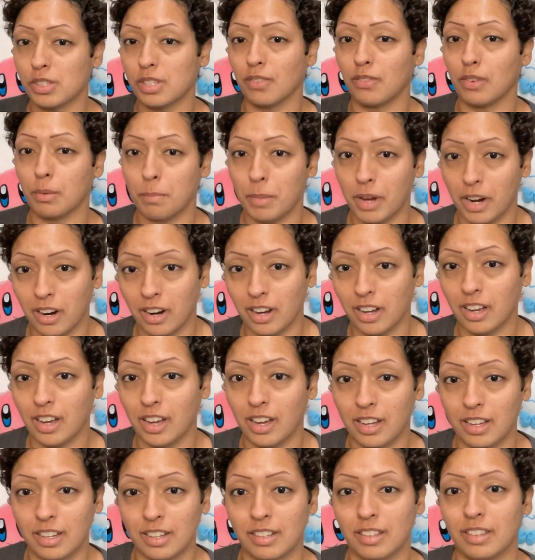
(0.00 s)
of
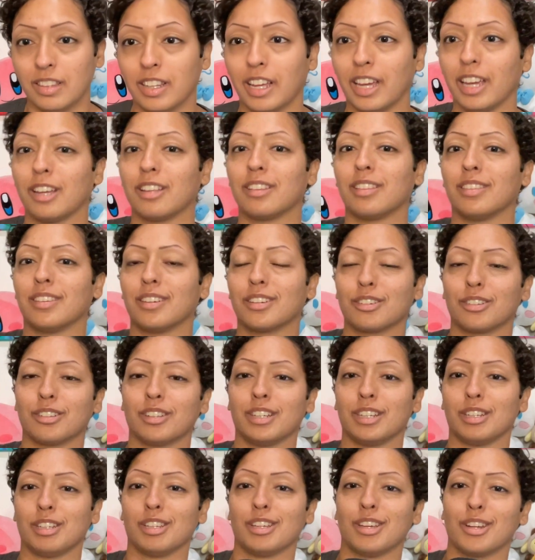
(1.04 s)
America, like
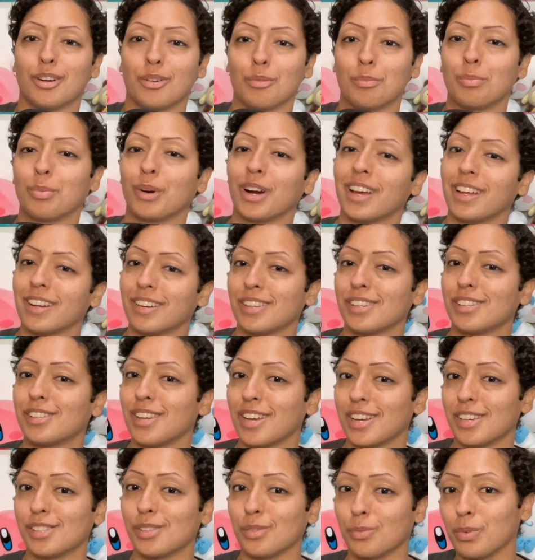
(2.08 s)
literally, branded
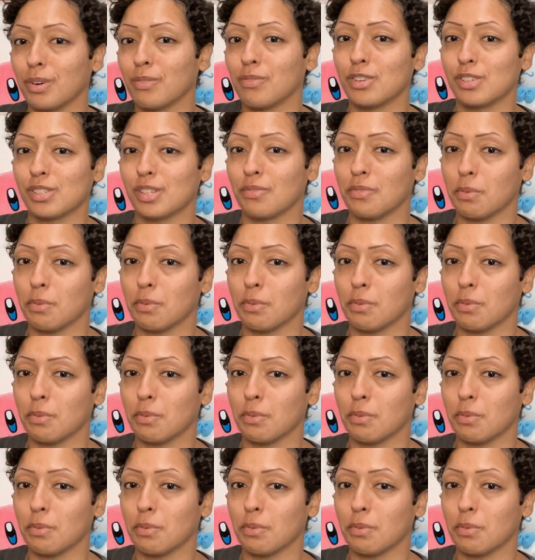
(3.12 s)
as the Rivers of